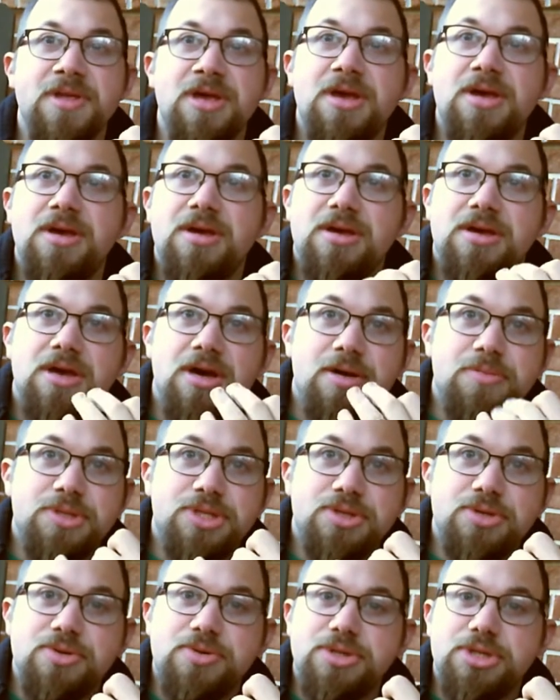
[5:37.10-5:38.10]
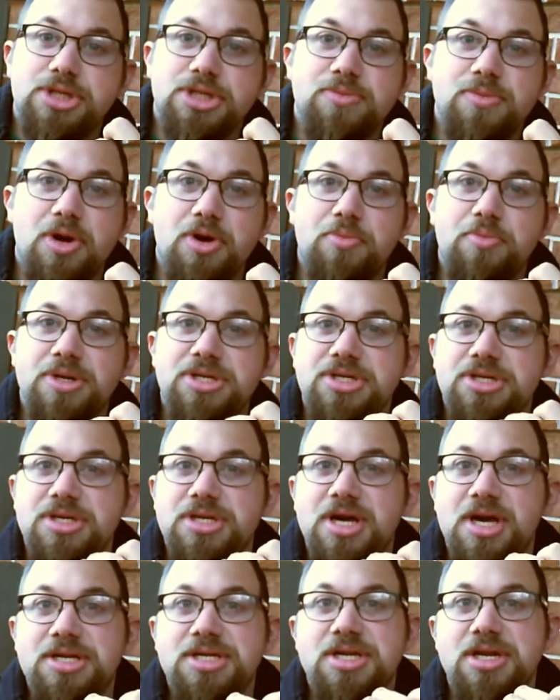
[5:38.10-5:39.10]
comes through in the smoke, but it
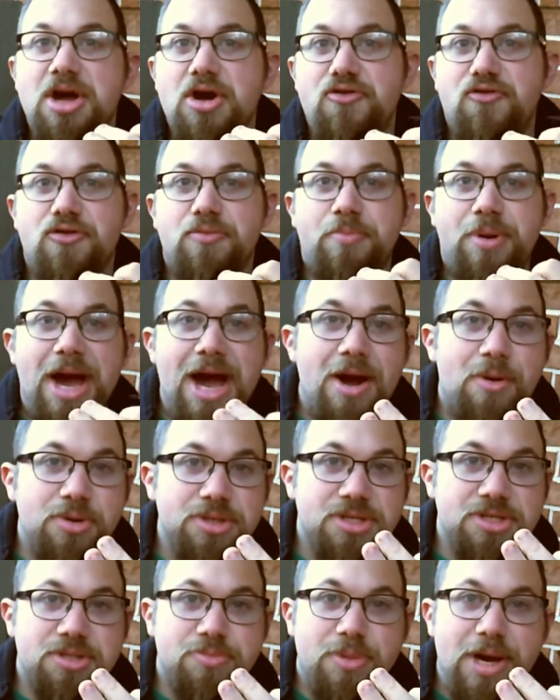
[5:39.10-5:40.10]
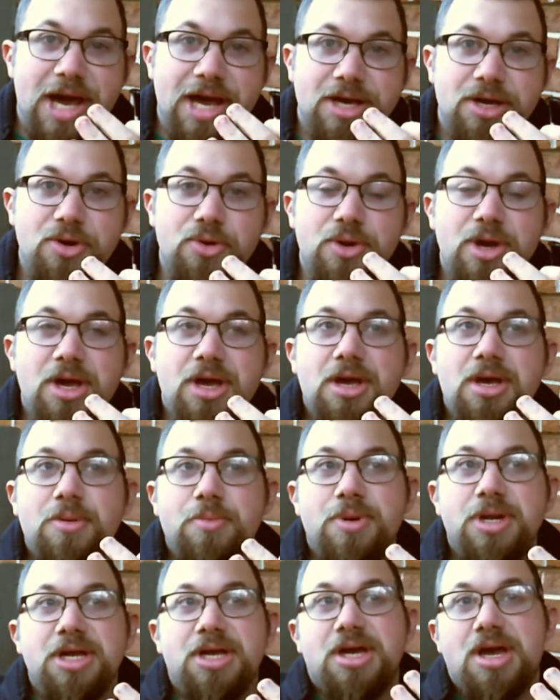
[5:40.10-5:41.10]
doesn't overpower the tobacco,
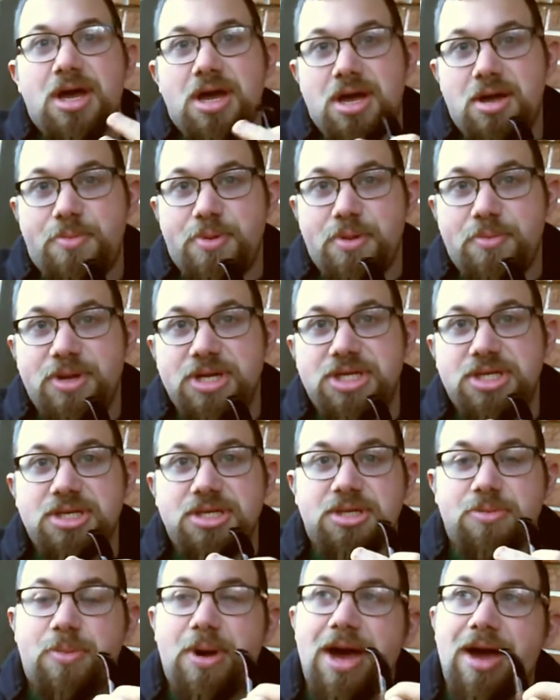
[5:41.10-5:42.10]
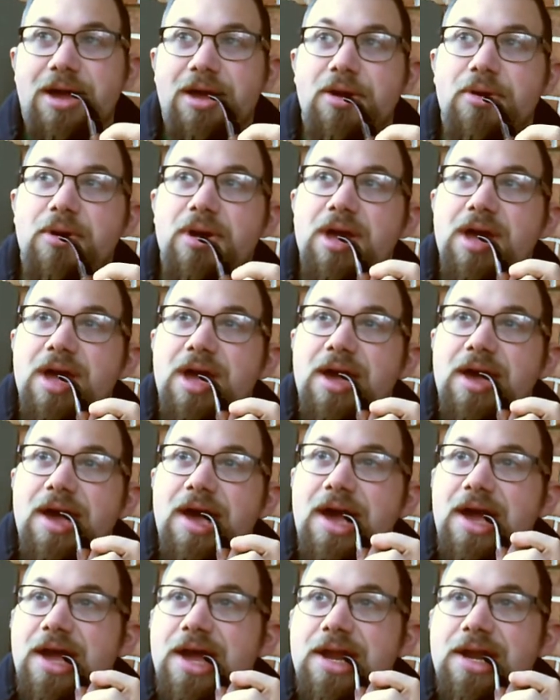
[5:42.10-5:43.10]
but it complements the tobacco,
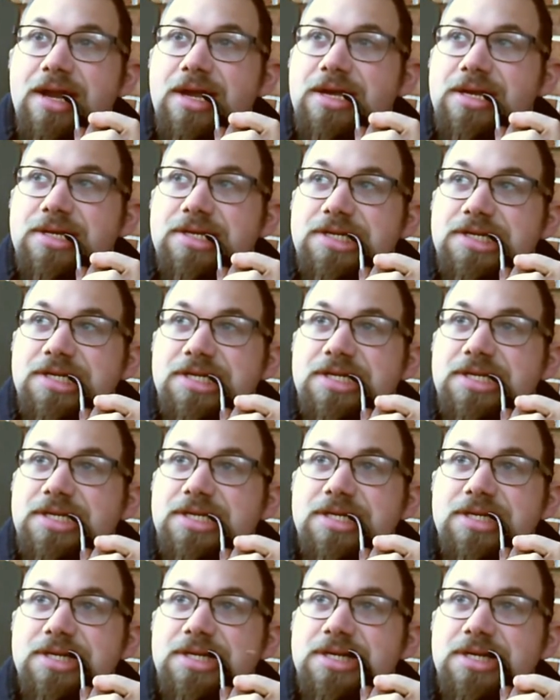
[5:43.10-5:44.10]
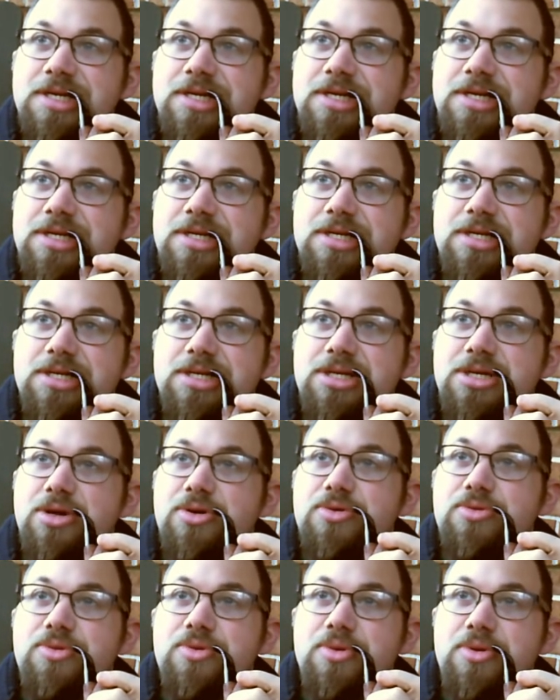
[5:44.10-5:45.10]
and it's just
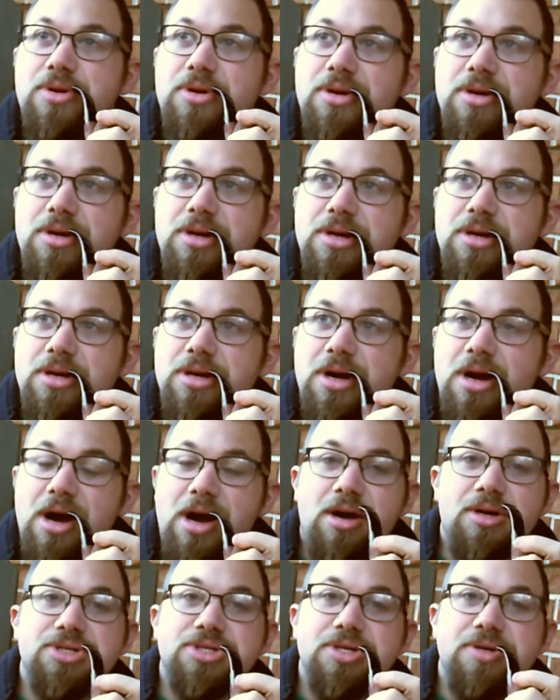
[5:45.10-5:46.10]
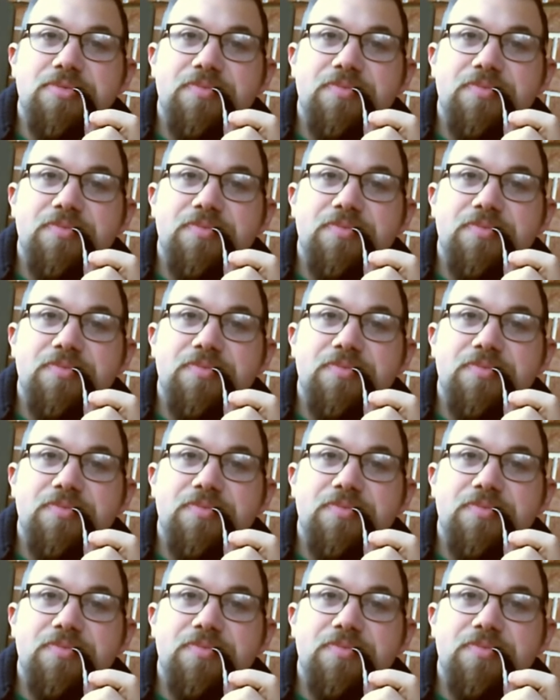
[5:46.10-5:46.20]
so awesome.